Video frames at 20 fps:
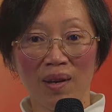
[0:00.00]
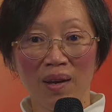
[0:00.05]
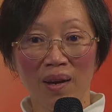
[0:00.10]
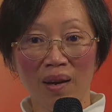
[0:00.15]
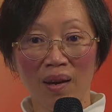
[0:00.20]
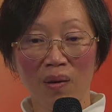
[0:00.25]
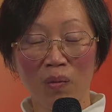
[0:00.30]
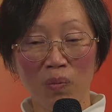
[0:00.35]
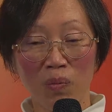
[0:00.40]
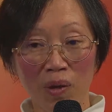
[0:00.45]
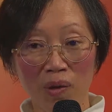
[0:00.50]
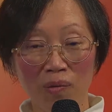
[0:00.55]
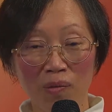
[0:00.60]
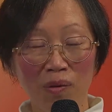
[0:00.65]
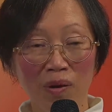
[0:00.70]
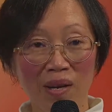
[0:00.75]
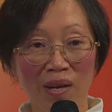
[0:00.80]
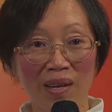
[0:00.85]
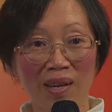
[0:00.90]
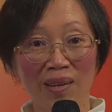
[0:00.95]
are we
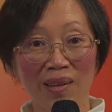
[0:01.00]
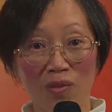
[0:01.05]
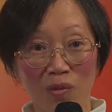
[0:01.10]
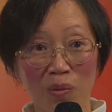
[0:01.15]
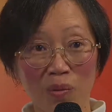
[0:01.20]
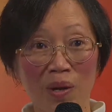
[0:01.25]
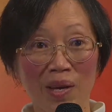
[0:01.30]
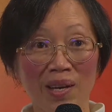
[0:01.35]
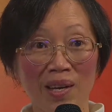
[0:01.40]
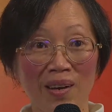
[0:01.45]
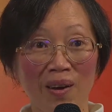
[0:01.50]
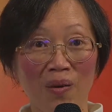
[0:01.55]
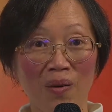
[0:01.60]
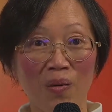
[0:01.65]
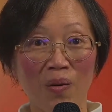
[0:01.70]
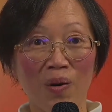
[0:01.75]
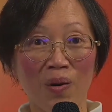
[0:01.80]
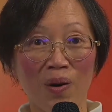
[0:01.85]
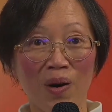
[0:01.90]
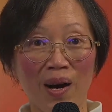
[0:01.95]
really doing,
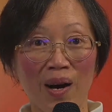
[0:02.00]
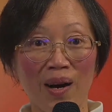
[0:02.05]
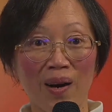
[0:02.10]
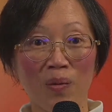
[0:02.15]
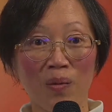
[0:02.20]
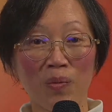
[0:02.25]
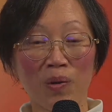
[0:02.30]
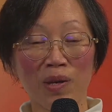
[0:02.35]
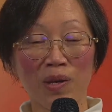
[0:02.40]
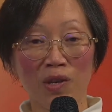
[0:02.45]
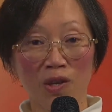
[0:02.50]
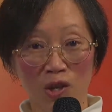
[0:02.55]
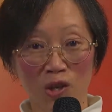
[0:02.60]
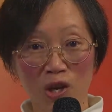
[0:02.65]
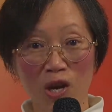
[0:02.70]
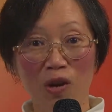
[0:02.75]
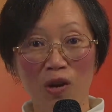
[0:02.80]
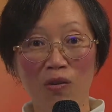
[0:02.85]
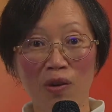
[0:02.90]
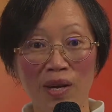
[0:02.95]
or are we
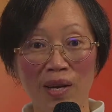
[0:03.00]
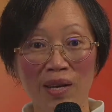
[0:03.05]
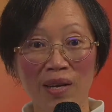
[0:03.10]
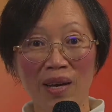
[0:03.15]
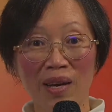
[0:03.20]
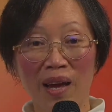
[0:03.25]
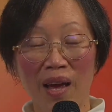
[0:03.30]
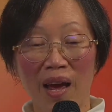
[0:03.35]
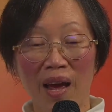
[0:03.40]
sharing?